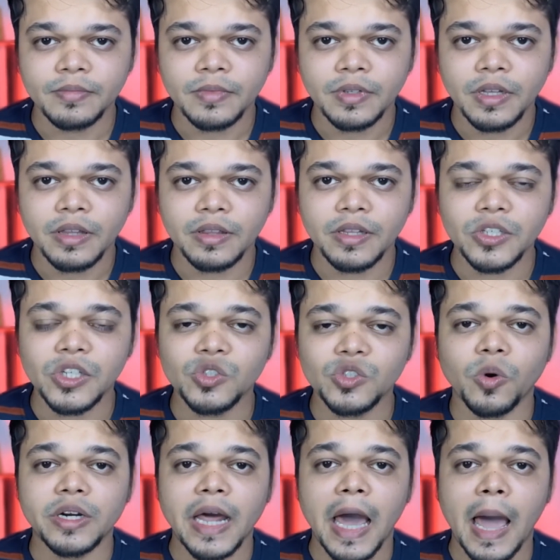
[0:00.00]
This is
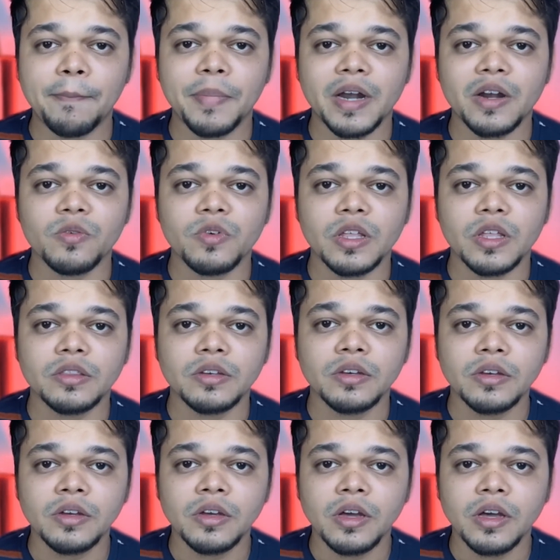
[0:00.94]
what happened with
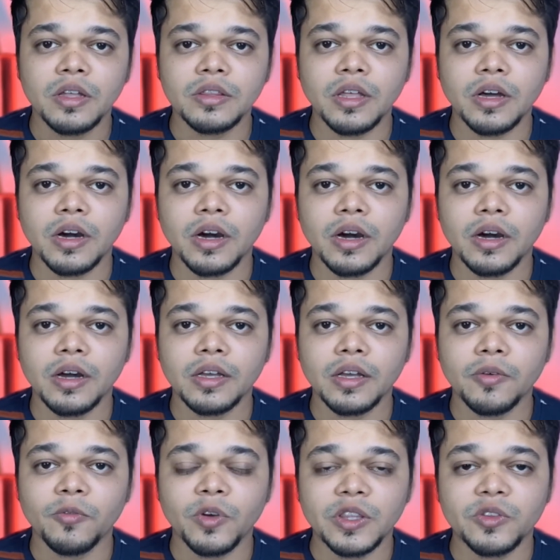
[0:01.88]
the
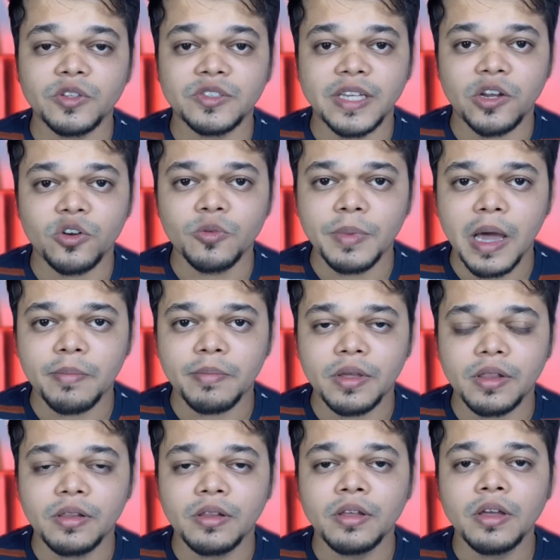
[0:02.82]
with
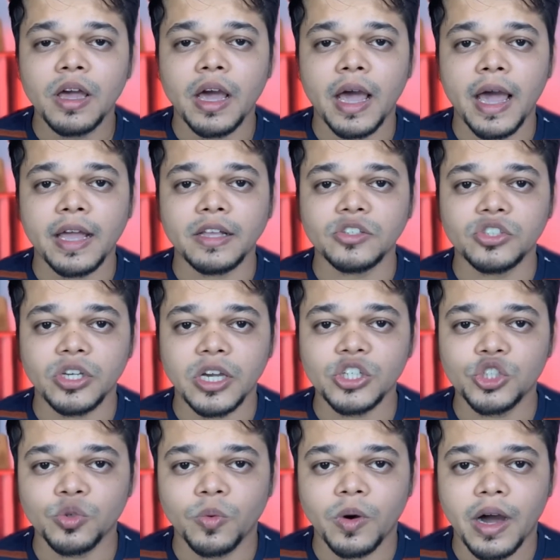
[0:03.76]
Zerubbabel and
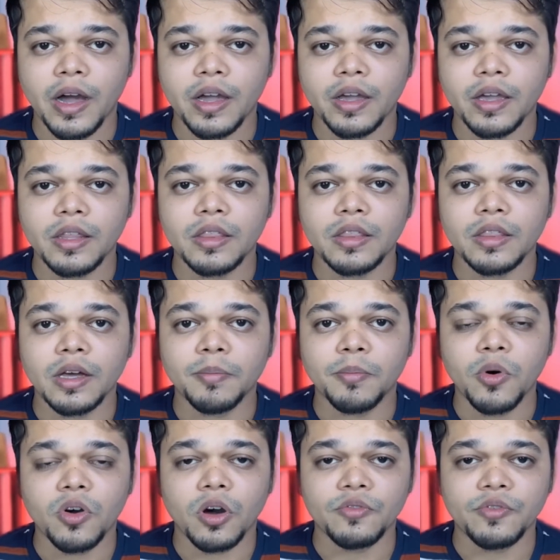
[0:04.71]
Jeshua in the
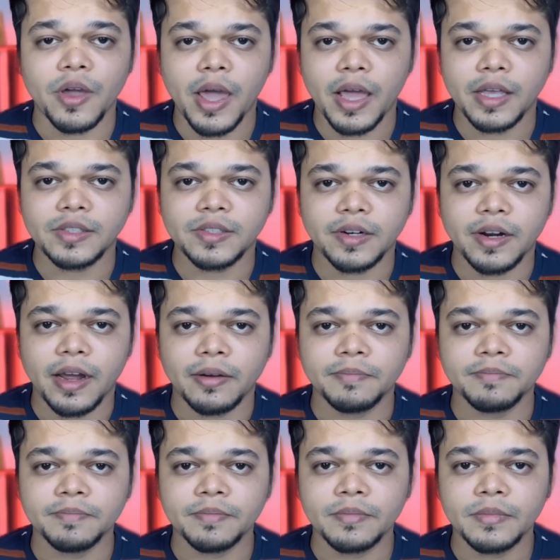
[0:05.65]
book of Ezra.
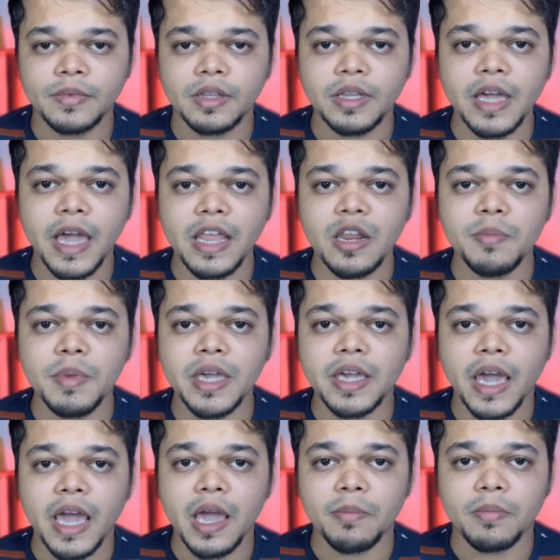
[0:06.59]
The enemy
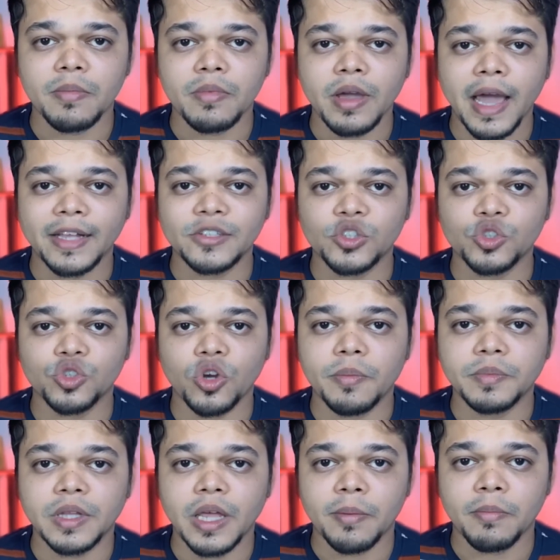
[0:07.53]
came and
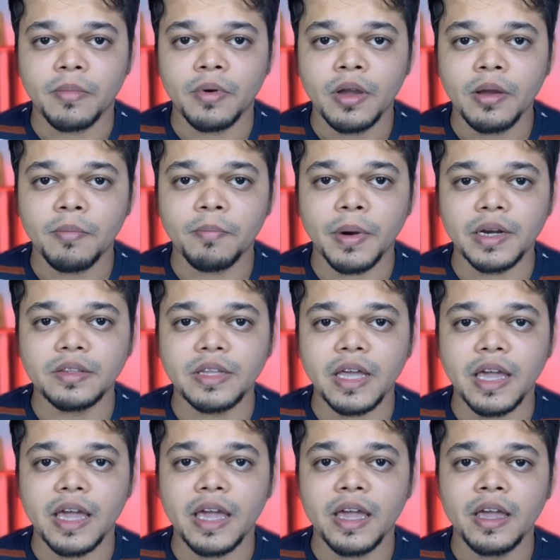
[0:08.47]
stopped them, but
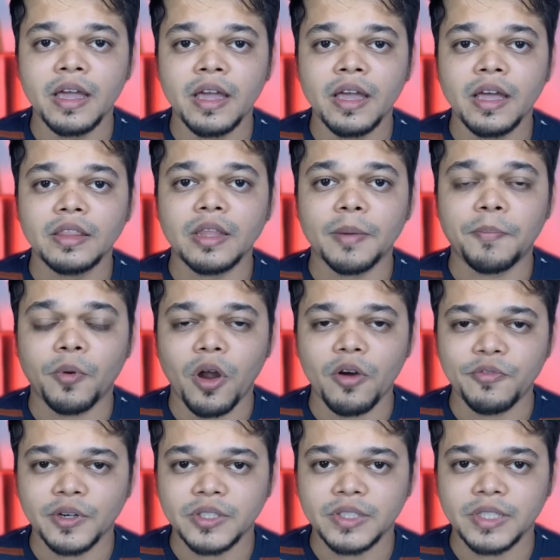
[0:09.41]
they the
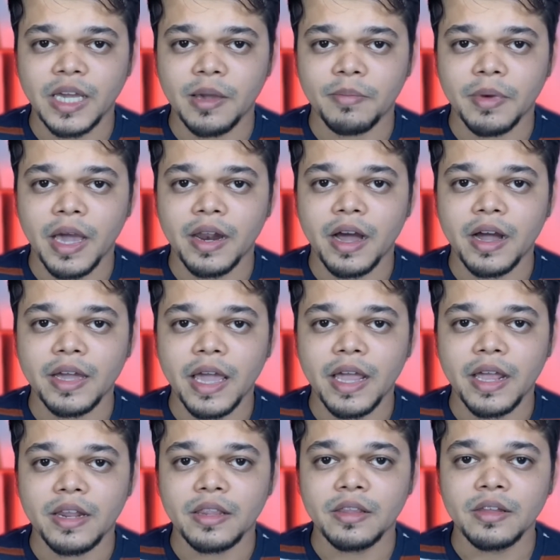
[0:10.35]
prophets came and
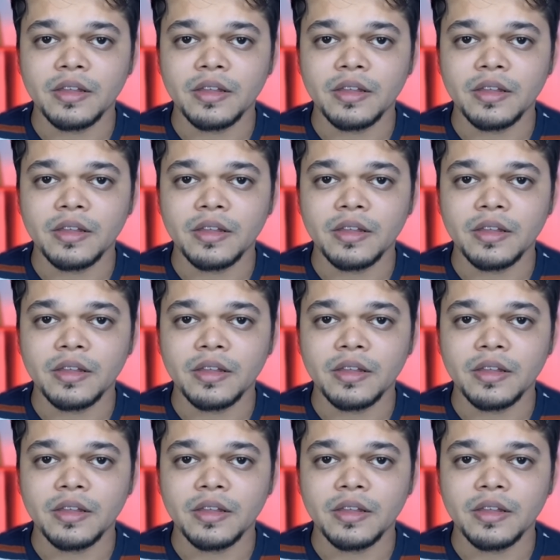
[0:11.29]
again